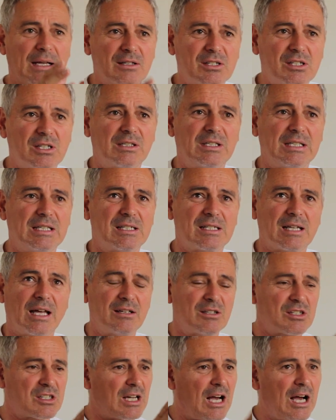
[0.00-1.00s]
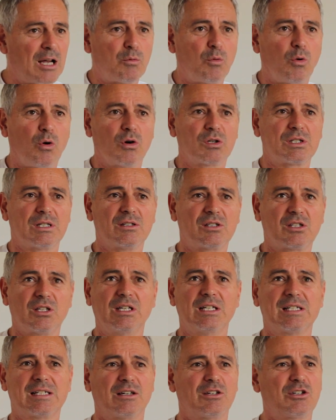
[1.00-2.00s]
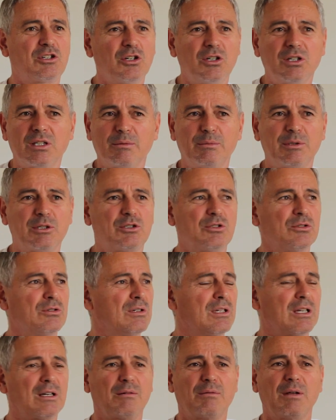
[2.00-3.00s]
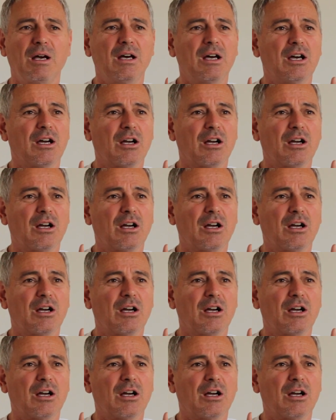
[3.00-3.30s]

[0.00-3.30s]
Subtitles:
cities and sidewalks in cities and turned them into little